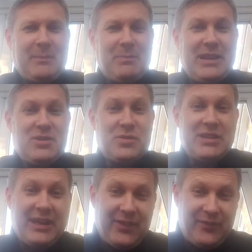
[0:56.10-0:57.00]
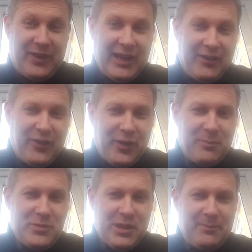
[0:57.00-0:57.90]
Please also give the video a
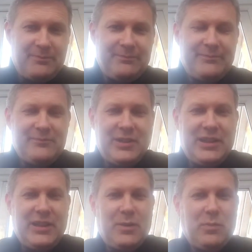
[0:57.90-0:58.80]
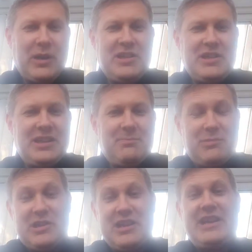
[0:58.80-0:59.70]
thumbs up. Really do
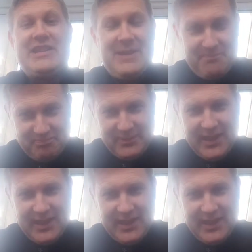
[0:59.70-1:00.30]
appreciate it.